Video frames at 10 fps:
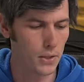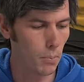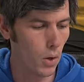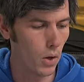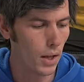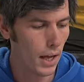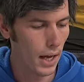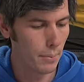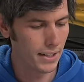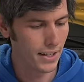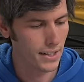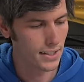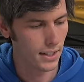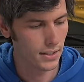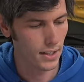small, but nice
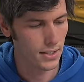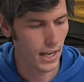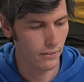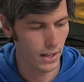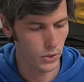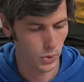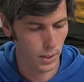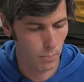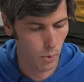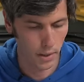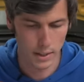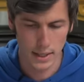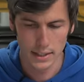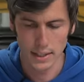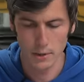that it does have that drain port
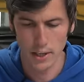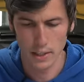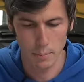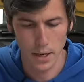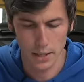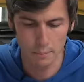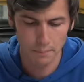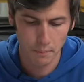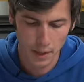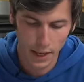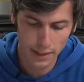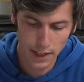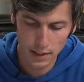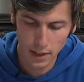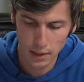down at the bottom. And
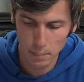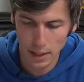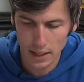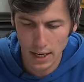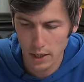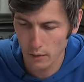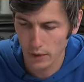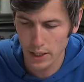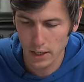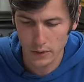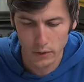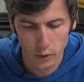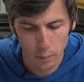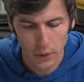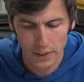then the big guy over here, this
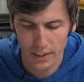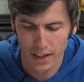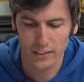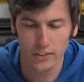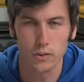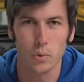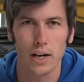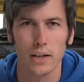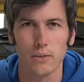is probably the nicest one I